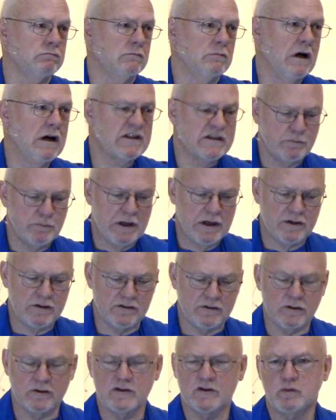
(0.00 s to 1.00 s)
us
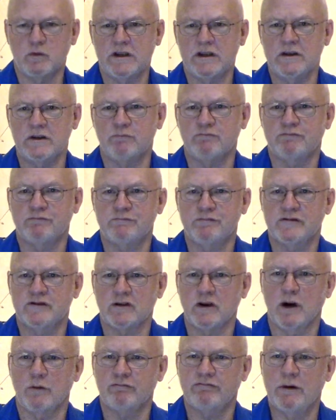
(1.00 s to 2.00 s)
ministers, we
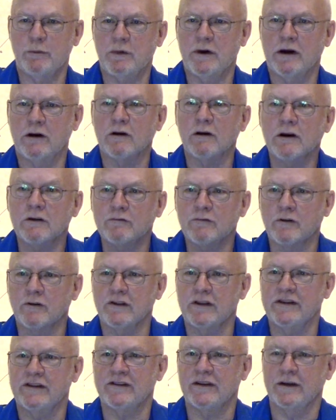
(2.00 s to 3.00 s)
start preparing for
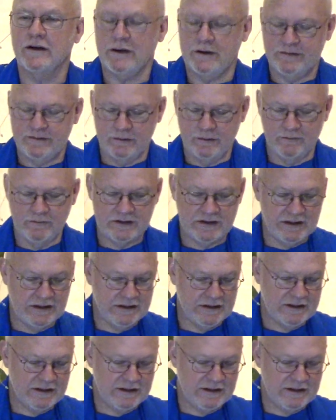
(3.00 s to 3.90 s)
these Sunday services